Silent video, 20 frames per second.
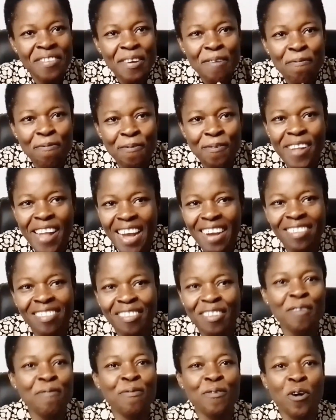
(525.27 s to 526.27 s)

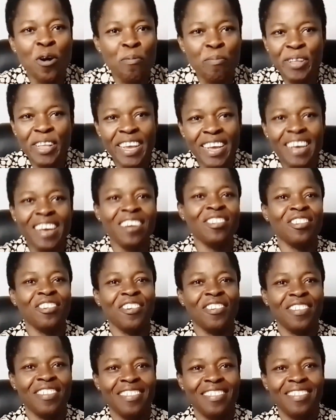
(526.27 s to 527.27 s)
reflective
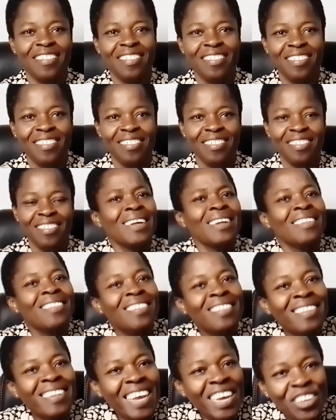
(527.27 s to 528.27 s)
communication.
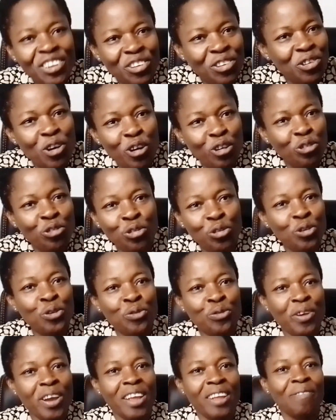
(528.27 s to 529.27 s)
Teach your
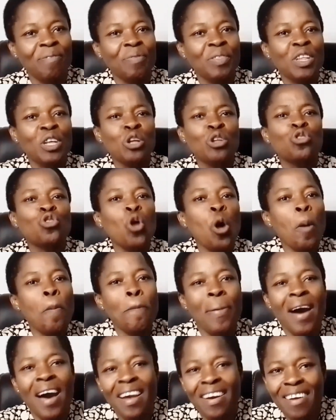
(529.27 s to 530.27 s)
children
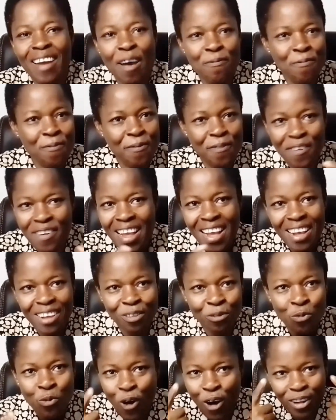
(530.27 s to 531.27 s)
to
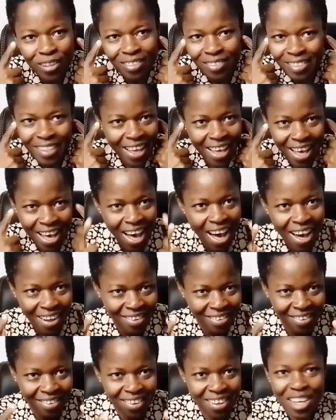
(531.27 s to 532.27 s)
paraphrase what they
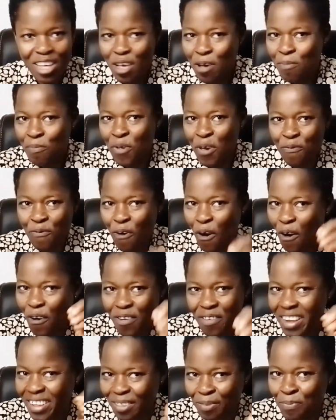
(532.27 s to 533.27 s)
heard
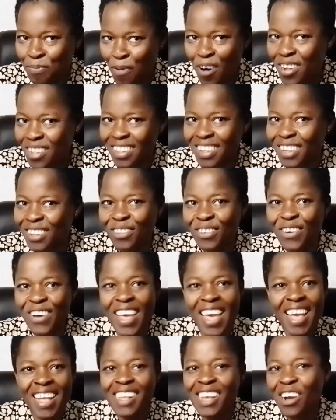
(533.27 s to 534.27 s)
before responding
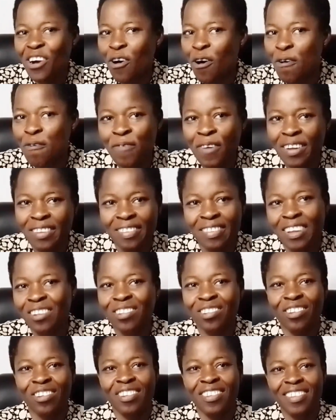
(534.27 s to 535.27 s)
to any
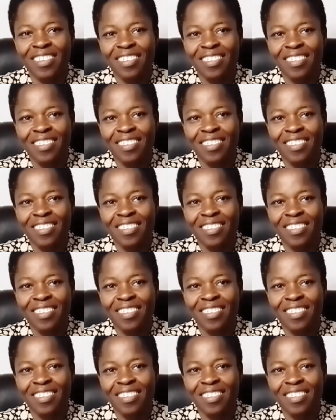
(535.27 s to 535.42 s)
conversation.